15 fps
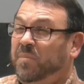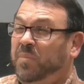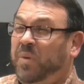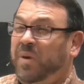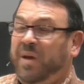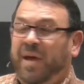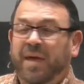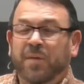
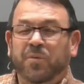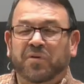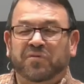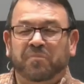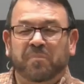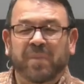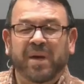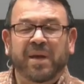but he was
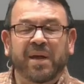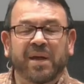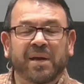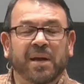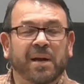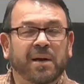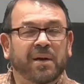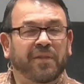meeting
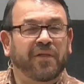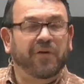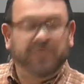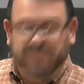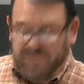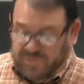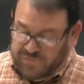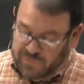their
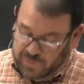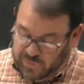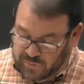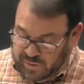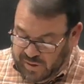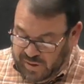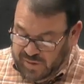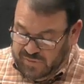physical
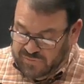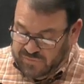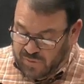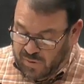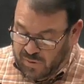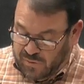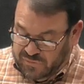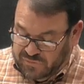needs
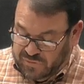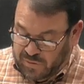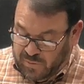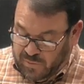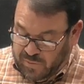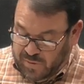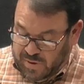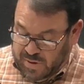also.
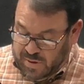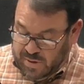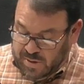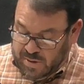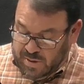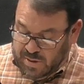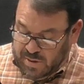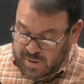
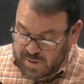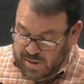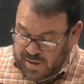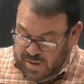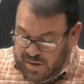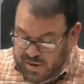And he